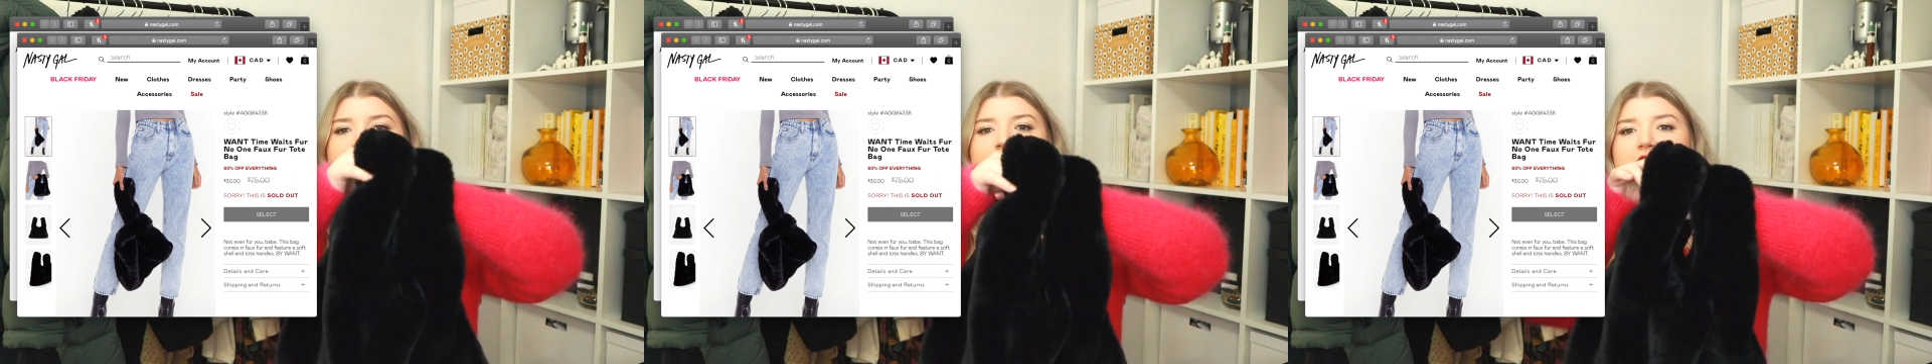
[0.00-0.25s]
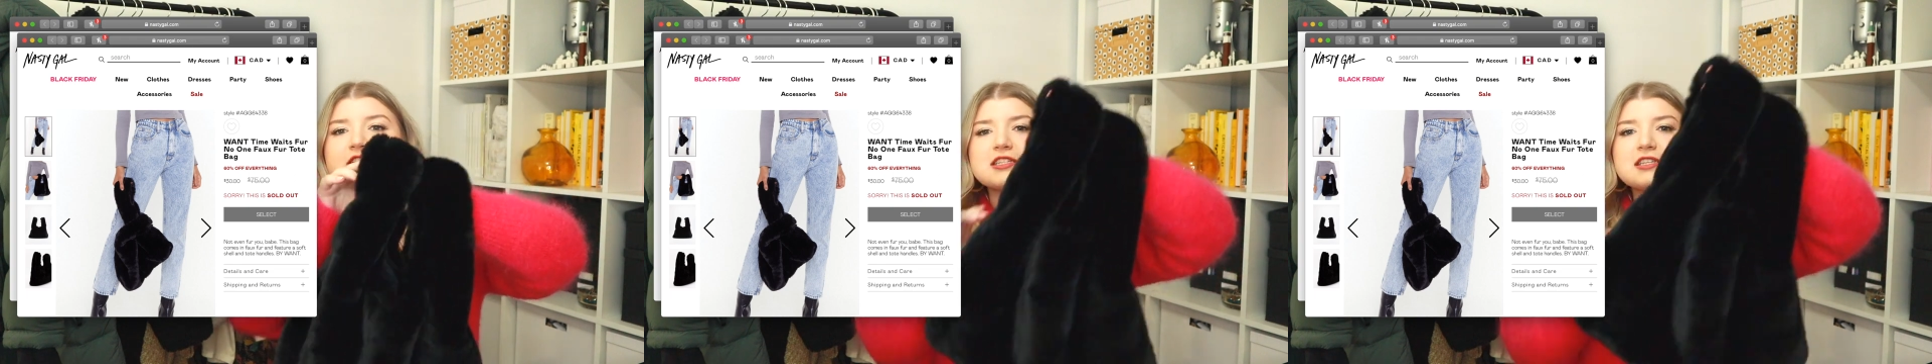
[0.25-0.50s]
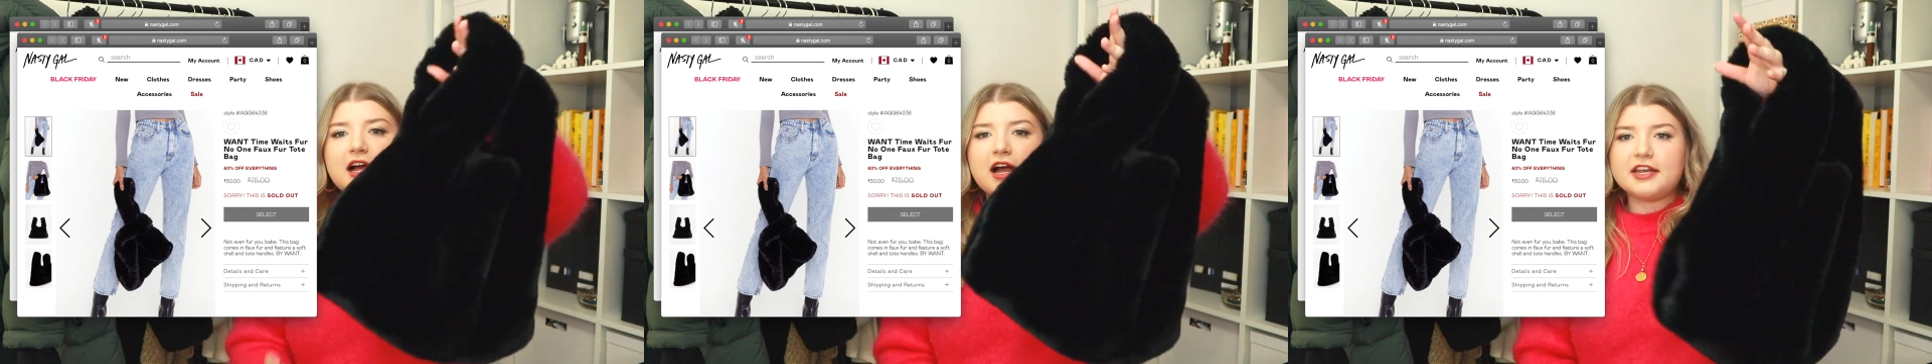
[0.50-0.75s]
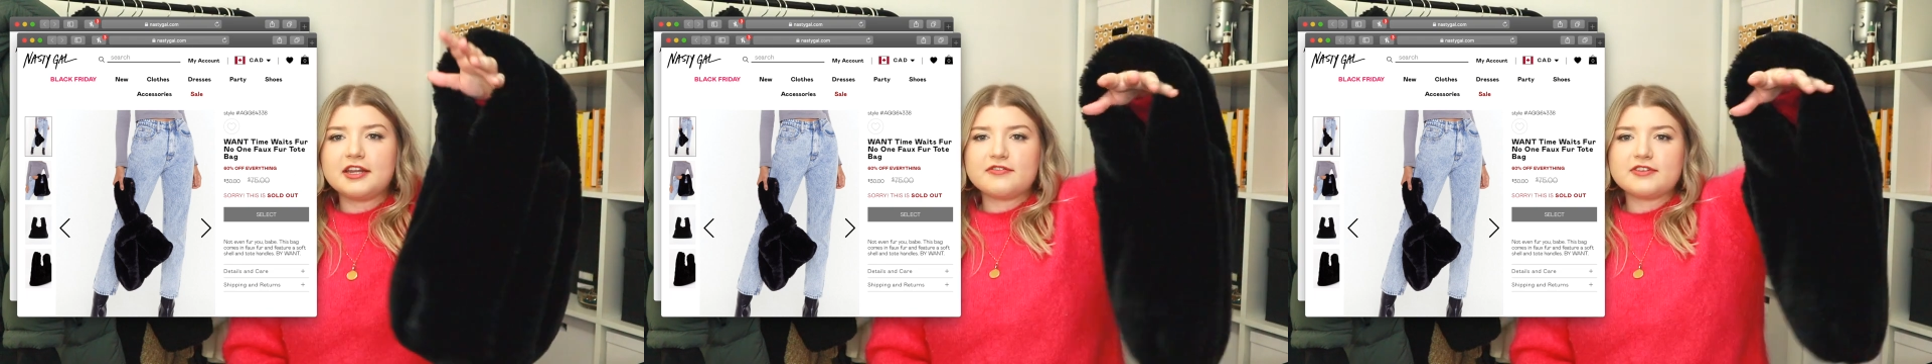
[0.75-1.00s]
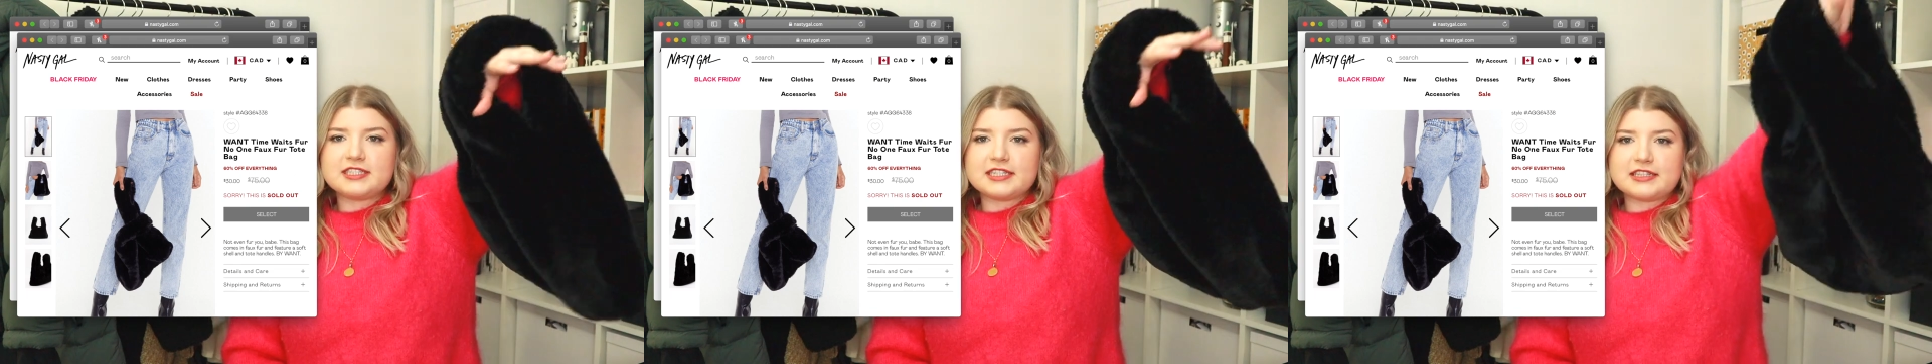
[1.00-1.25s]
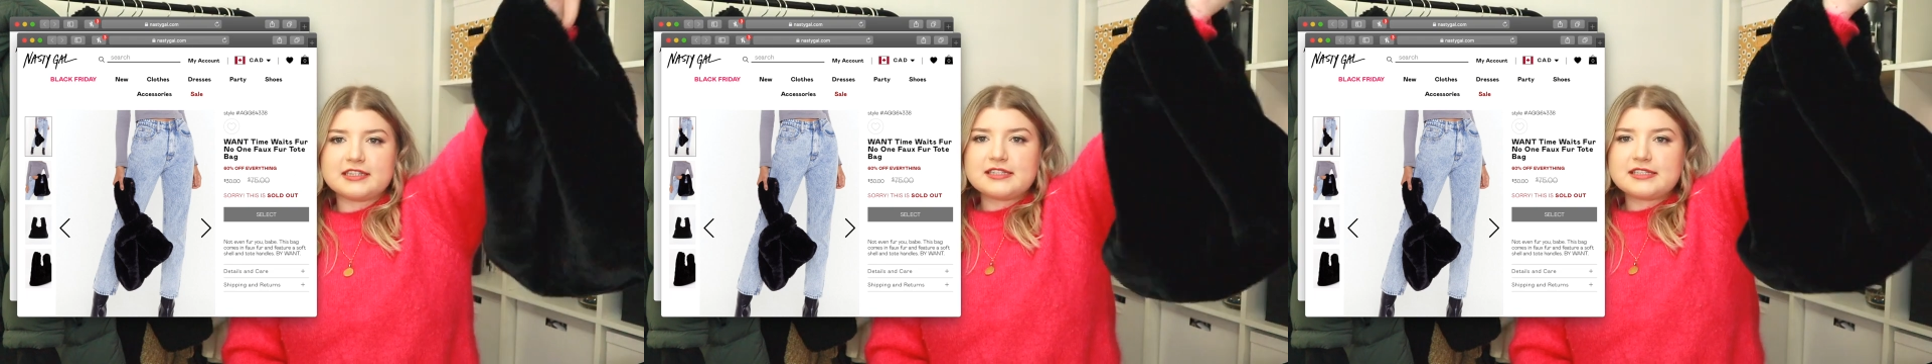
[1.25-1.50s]
which is kind of
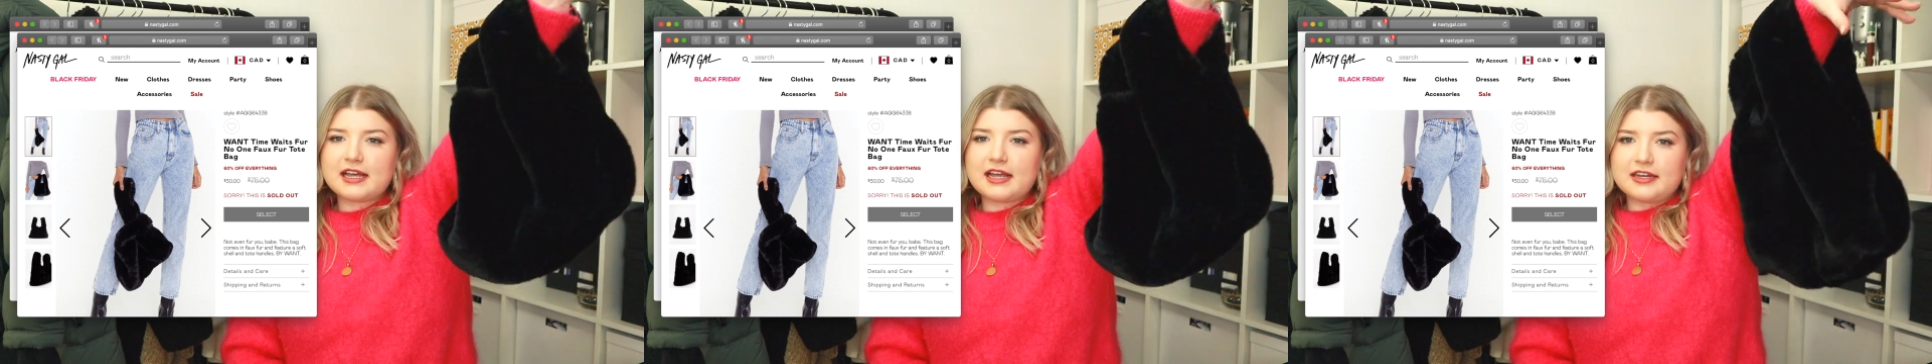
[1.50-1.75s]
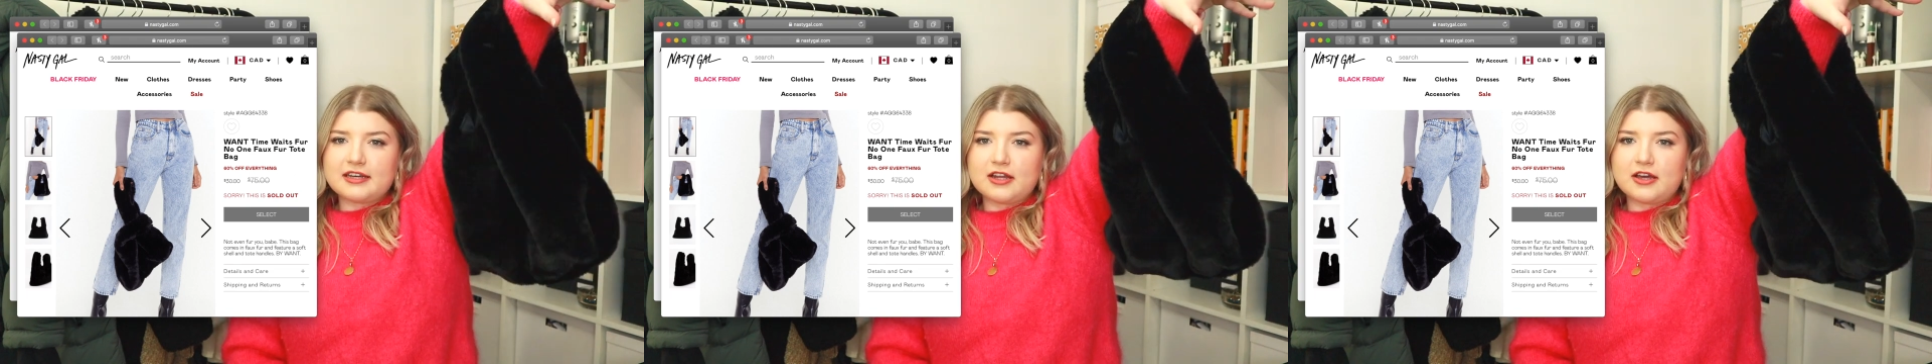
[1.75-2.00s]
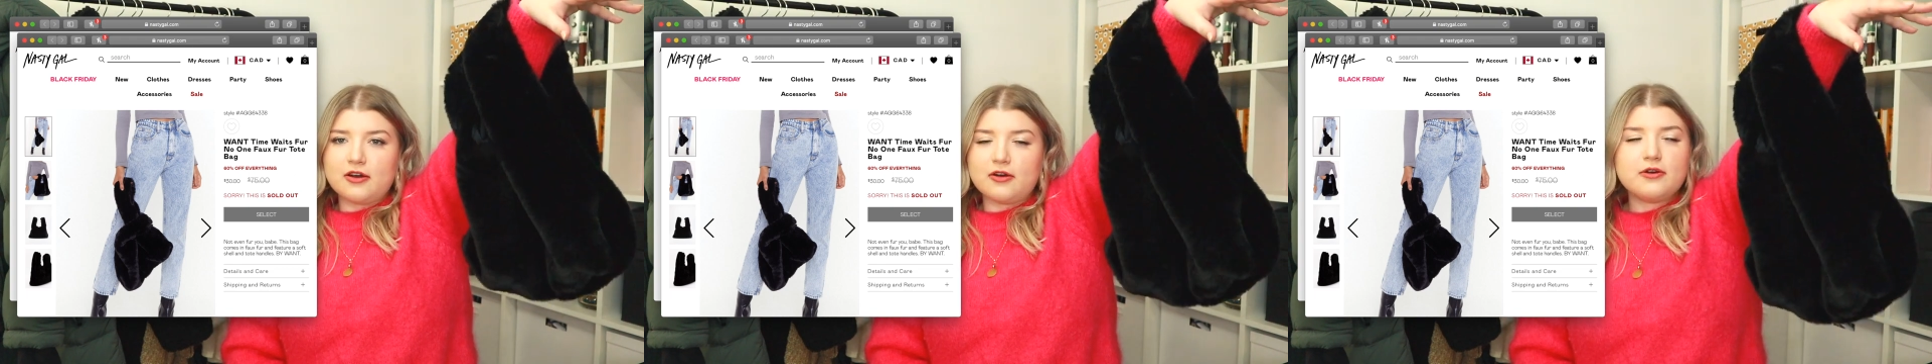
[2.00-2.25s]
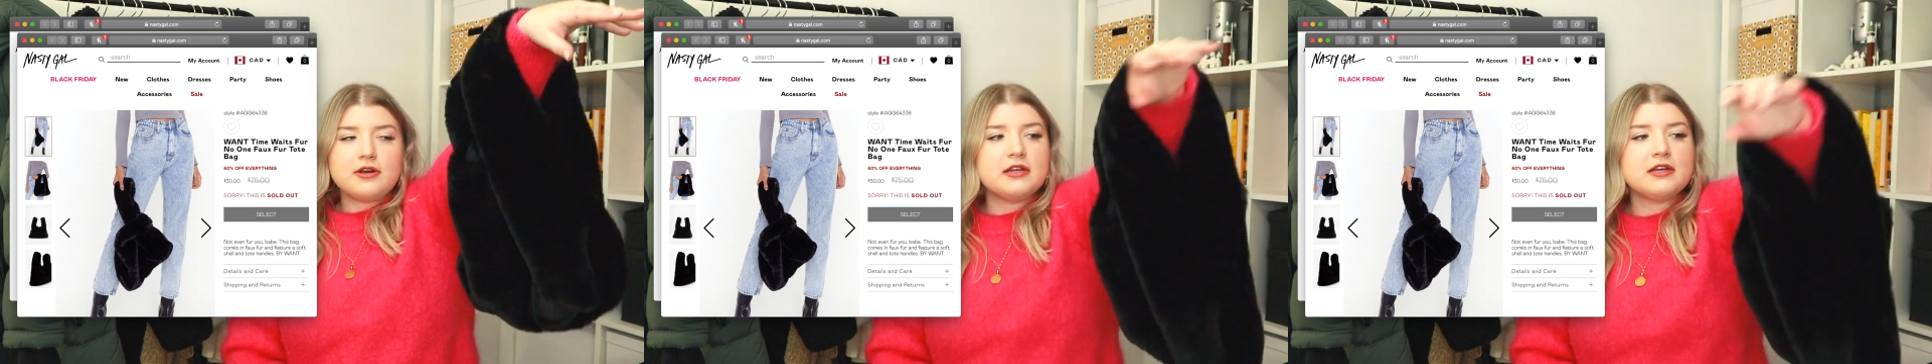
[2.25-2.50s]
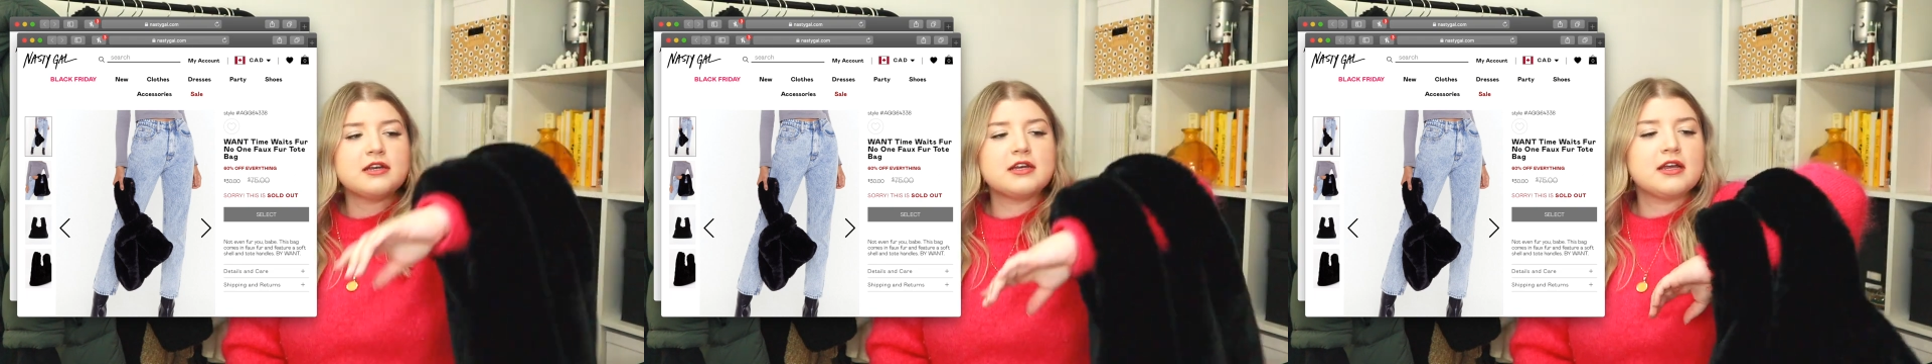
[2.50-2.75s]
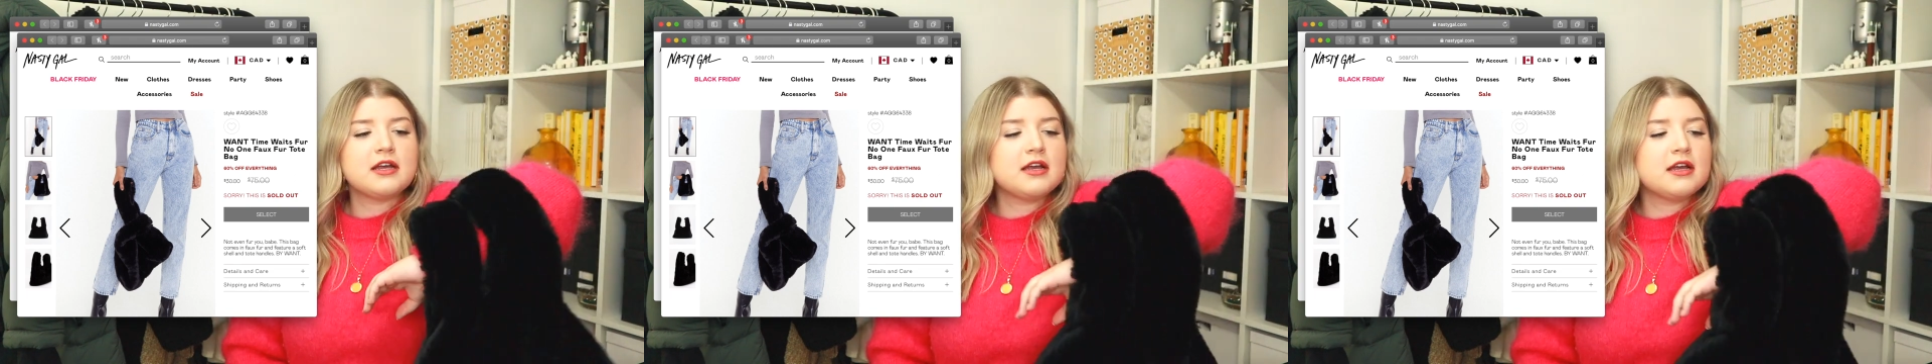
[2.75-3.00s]
ridiculous, I know.
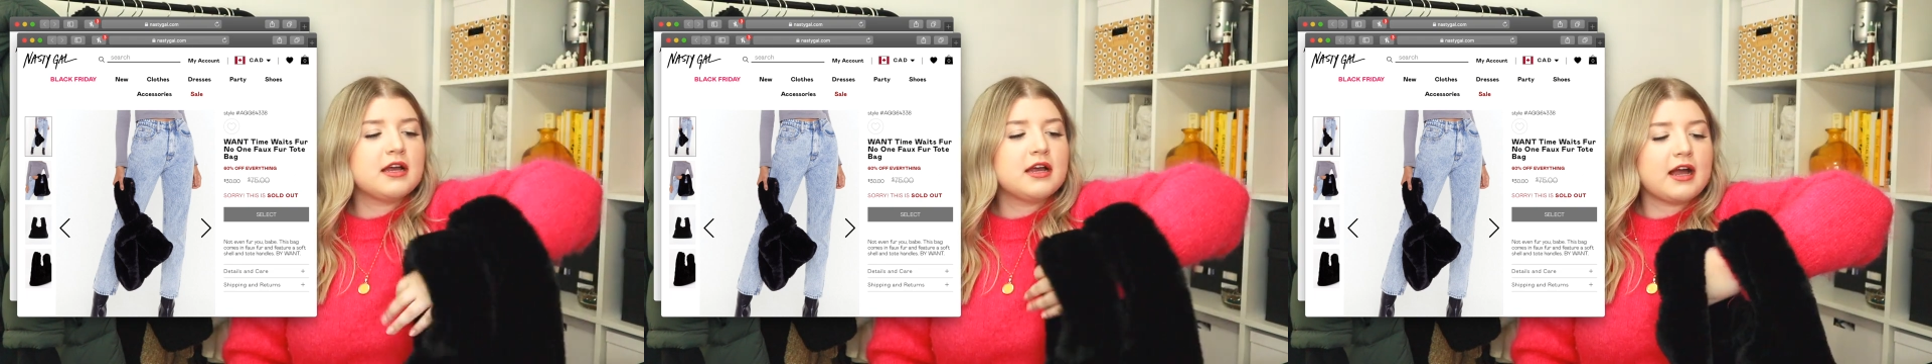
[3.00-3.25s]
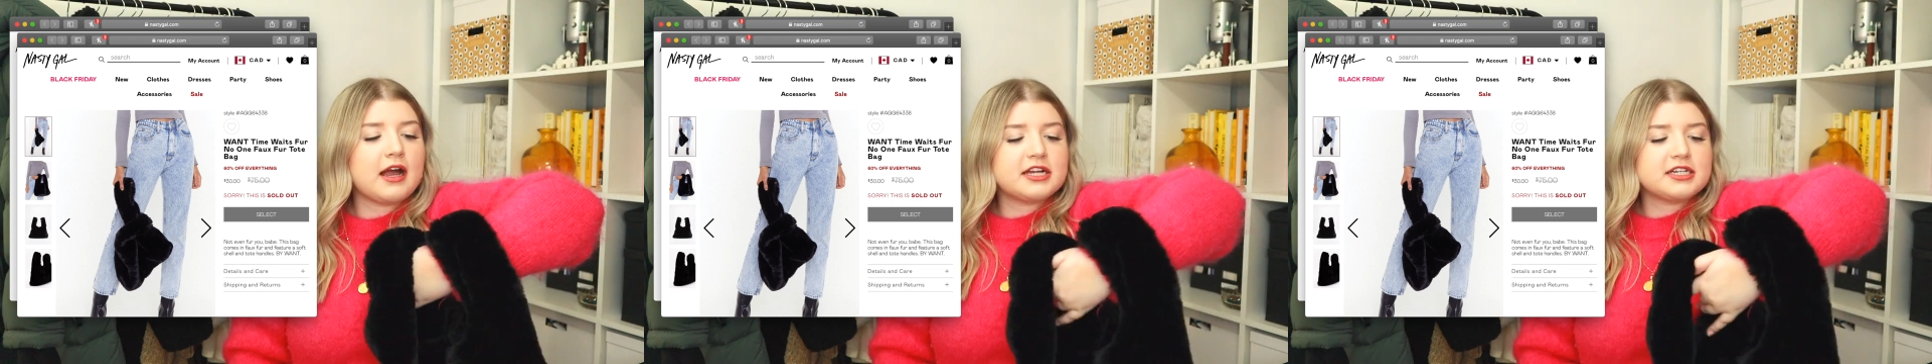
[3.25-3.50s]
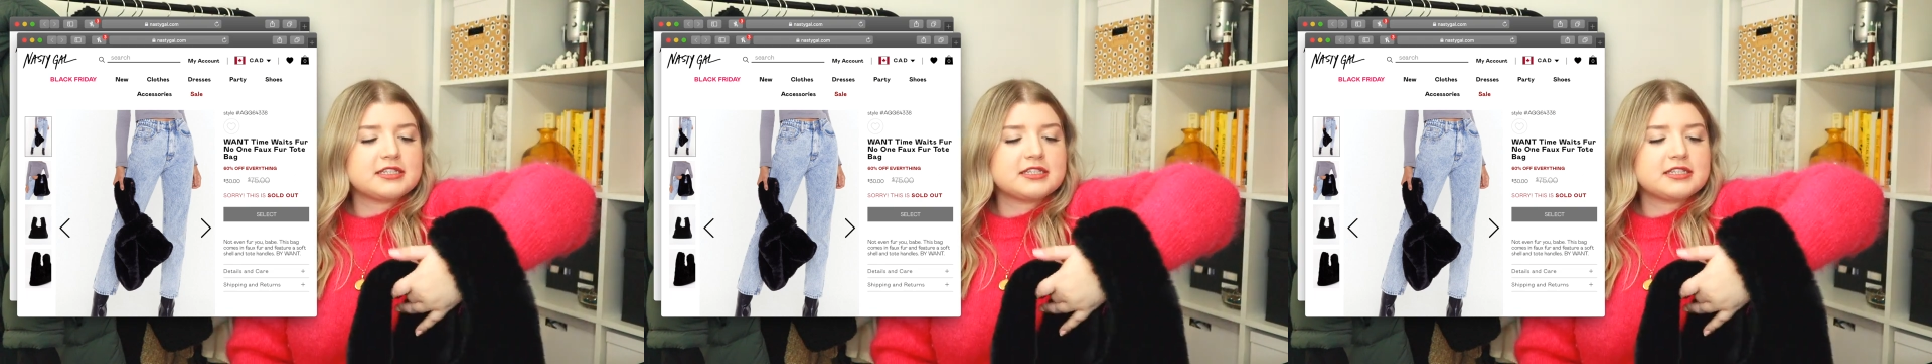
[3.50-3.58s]
I